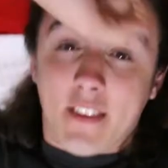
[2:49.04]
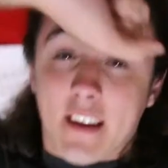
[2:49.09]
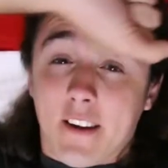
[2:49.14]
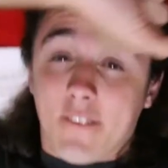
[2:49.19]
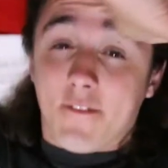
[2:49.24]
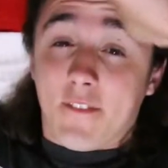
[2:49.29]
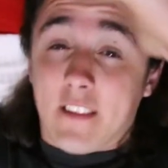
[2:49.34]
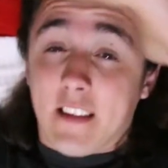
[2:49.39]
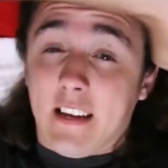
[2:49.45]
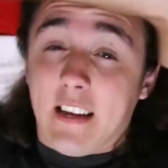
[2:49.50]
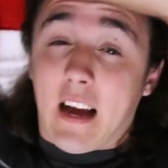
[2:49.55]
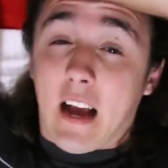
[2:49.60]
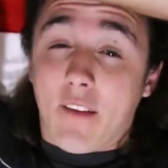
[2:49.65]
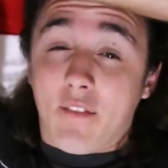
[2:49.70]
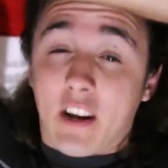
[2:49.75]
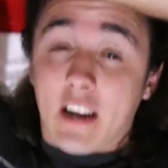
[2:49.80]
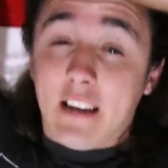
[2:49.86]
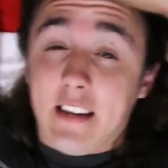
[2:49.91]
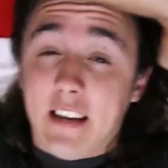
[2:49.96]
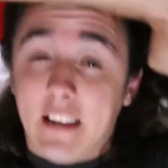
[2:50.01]
Thankfully, I
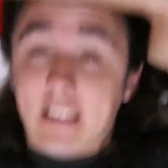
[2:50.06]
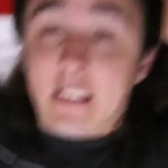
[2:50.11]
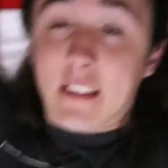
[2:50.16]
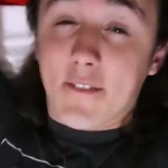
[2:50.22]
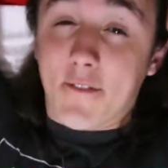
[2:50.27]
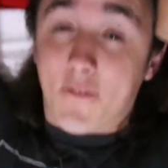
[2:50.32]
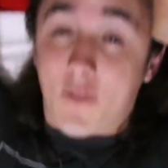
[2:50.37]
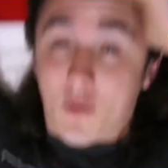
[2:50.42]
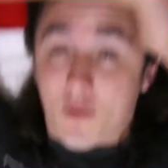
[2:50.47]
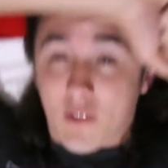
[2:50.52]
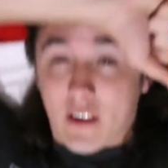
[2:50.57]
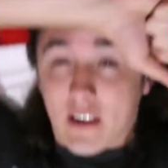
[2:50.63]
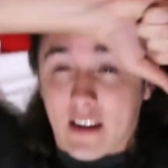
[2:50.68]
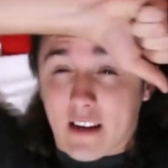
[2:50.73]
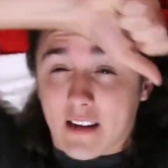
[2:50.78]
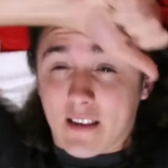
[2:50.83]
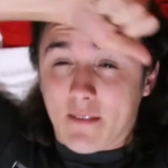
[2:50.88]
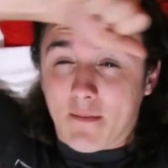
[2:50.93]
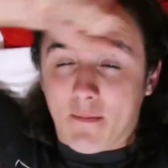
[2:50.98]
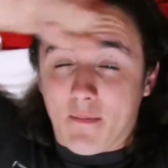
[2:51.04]
have an idea for
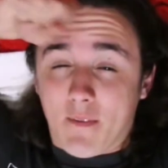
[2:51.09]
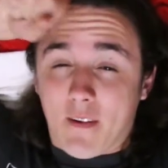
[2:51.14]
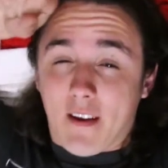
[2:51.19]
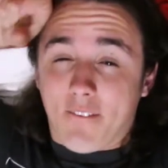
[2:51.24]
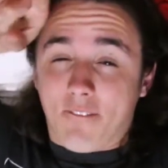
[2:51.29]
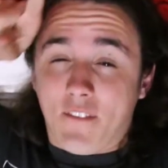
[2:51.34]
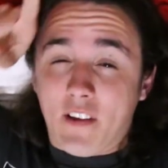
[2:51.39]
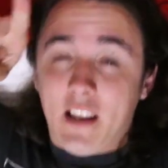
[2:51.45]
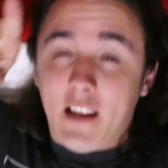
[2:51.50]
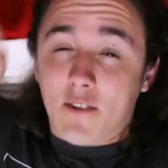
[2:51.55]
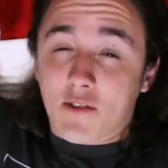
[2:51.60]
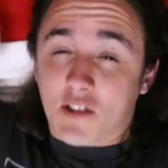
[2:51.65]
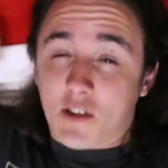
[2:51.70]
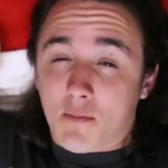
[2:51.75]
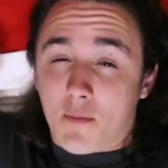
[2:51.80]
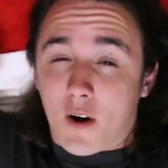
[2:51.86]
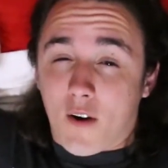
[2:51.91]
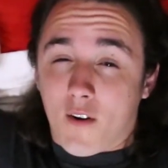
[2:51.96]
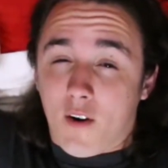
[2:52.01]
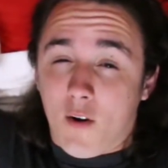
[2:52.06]
uh, a video
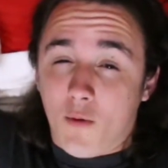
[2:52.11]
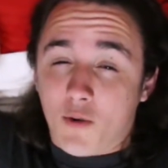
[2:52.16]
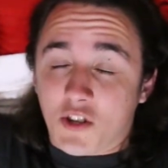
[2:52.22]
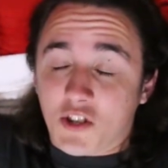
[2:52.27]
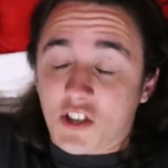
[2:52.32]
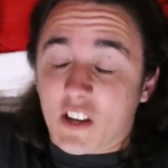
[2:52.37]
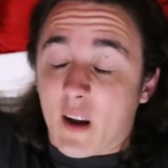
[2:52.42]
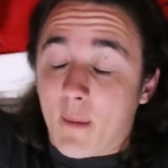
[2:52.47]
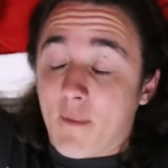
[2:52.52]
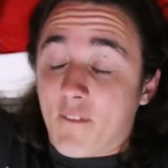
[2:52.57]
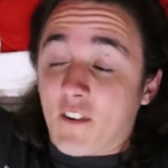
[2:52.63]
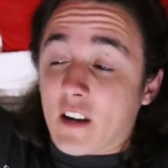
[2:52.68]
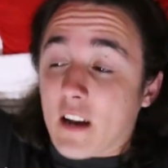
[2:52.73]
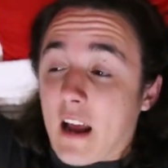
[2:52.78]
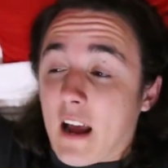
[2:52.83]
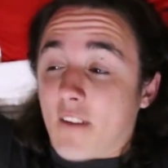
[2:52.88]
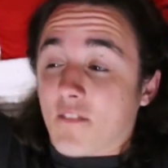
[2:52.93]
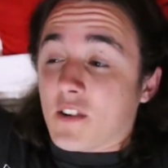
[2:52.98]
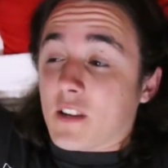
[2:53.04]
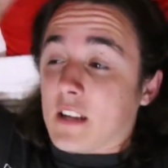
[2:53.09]
tomorrow, which is going to be fun.
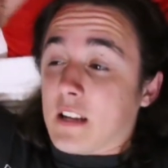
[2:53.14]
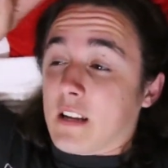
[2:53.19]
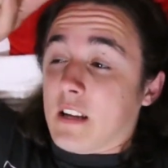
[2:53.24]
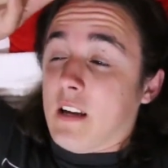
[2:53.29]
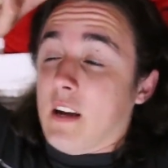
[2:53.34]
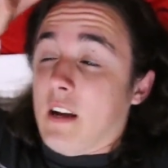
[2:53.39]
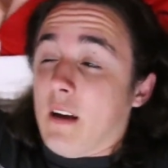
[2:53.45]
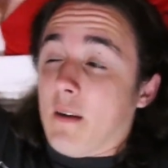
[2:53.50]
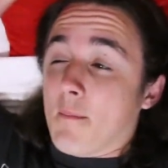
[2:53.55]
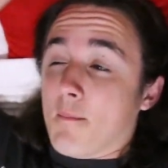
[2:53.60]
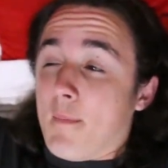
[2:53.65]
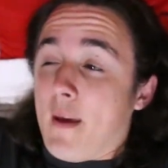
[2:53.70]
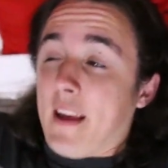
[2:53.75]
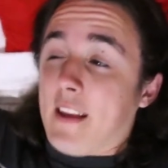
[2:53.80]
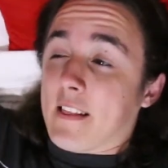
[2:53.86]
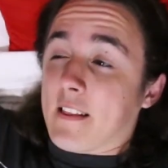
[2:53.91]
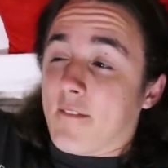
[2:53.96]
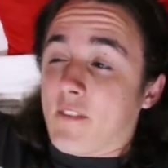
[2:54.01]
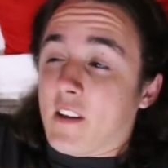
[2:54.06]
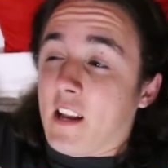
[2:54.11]
I have to
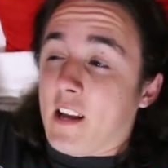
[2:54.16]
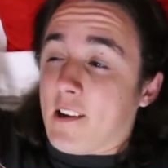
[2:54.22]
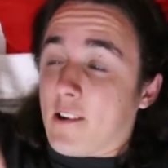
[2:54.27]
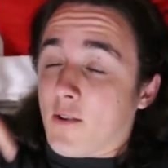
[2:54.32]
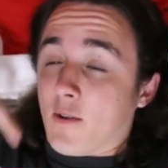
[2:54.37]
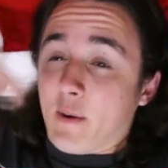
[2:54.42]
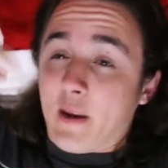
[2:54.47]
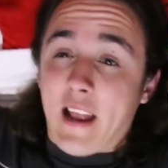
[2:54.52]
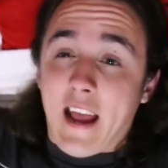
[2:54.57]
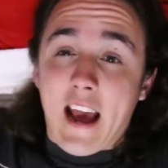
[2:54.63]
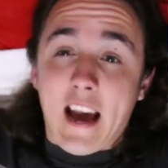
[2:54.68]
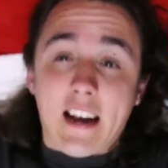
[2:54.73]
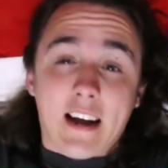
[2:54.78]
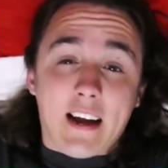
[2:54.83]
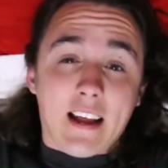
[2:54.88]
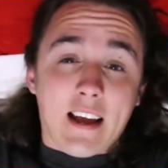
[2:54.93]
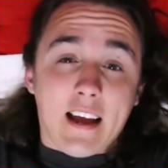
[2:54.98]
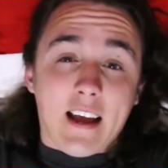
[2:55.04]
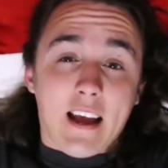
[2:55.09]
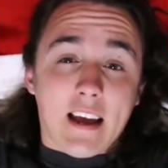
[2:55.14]
make the video and
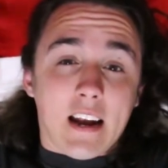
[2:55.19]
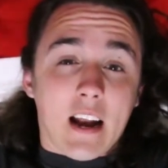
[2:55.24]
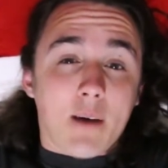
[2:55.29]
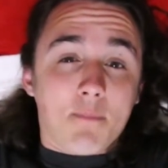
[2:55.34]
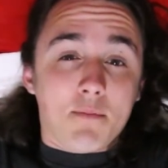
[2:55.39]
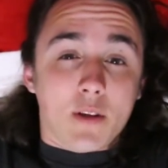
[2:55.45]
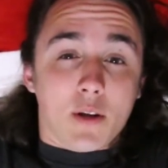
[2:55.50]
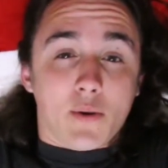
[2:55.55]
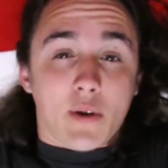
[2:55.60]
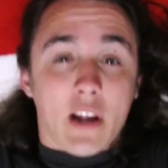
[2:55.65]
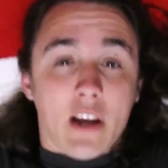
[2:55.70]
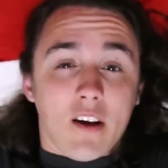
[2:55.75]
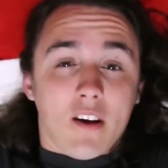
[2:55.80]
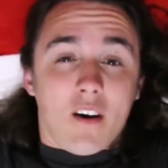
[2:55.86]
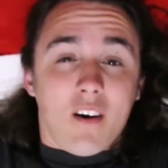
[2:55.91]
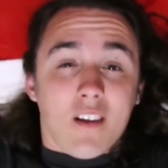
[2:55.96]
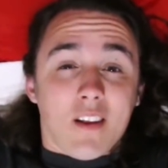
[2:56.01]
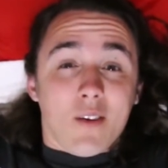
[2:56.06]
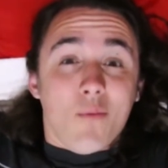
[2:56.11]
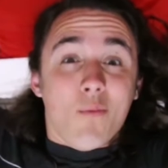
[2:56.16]
edit it and upload it
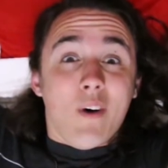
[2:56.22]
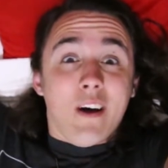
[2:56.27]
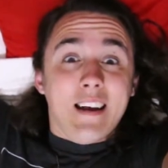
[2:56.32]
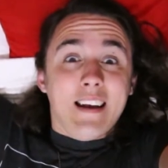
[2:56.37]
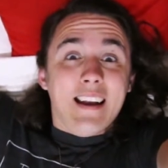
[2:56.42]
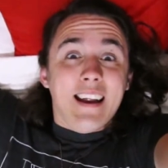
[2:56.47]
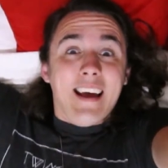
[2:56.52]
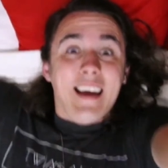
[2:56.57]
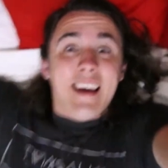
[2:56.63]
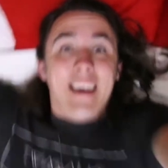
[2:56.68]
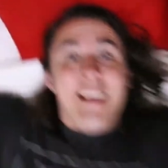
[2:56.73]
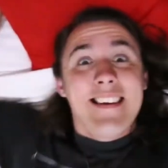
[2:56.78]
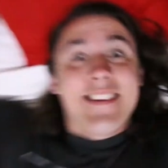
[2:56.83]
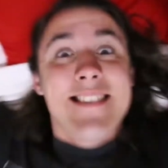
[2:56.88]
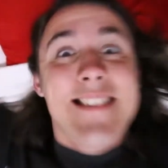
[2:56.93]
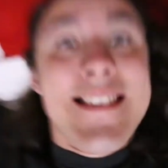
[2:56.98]
all in one day.